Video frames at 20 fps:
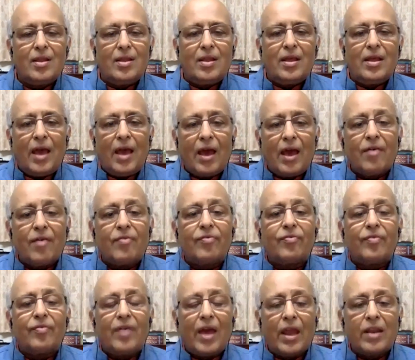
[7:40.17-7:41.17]
have
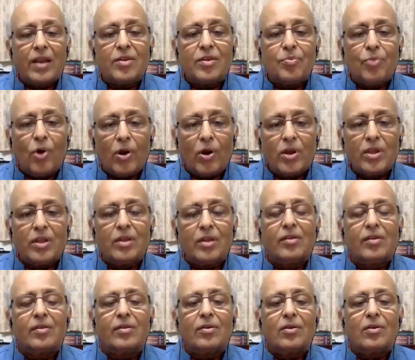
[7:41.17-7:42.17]
antibodies